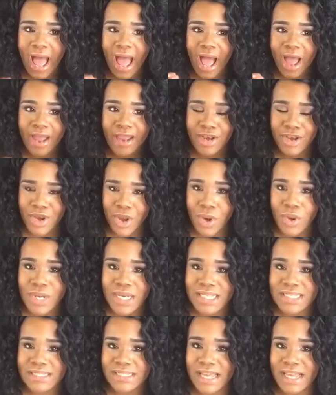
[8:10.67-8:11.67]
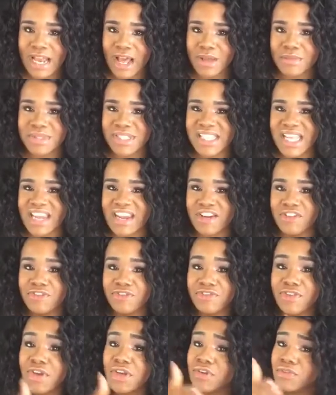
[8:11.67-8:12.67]
I noticed that I'm staying
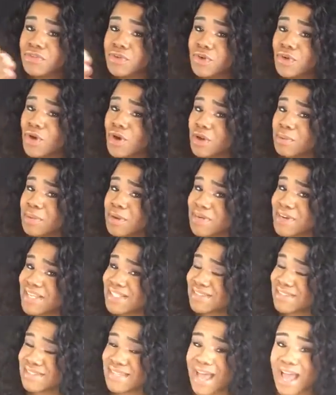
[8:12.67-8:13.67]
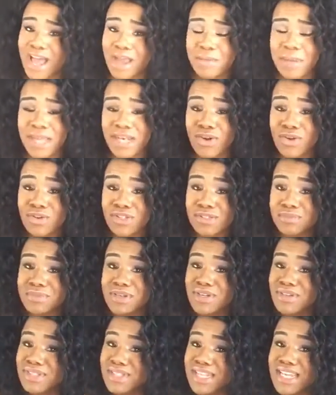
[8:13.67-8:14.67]
fuller for longer periods of time, and those
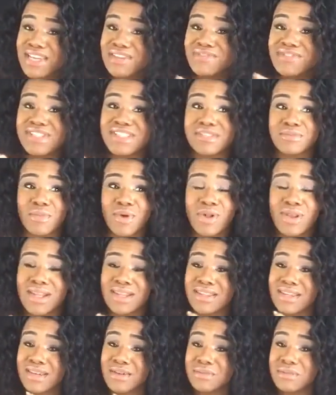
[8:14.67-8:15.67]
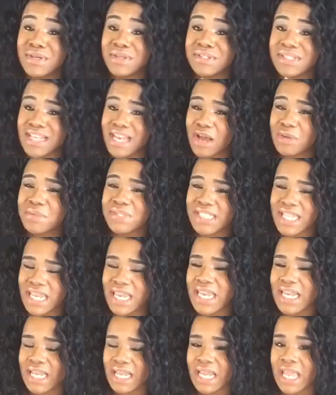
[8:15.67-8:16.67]
meals are even smaller than the meals that I was
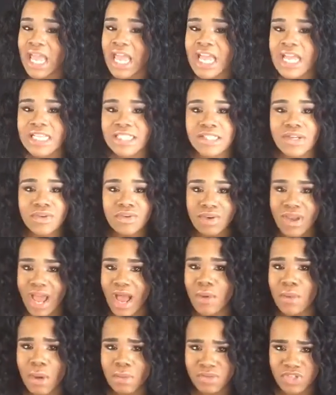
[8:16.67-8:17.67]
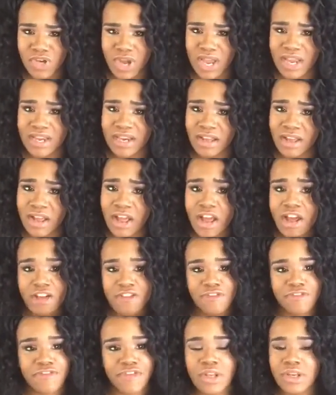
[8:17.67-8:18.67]
eating. So now I'm trying to
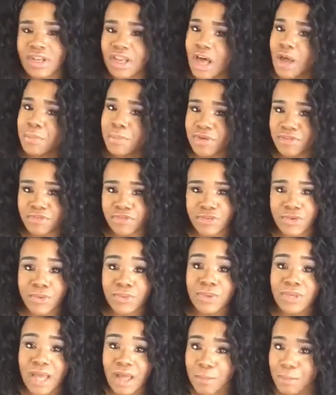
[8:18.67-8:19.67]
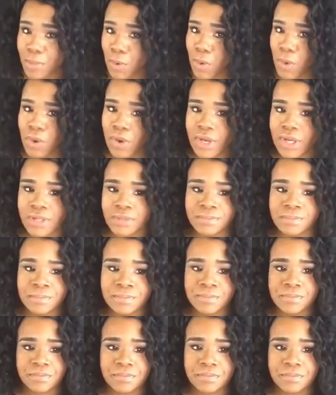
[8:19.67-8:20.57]
fill up and fuel up on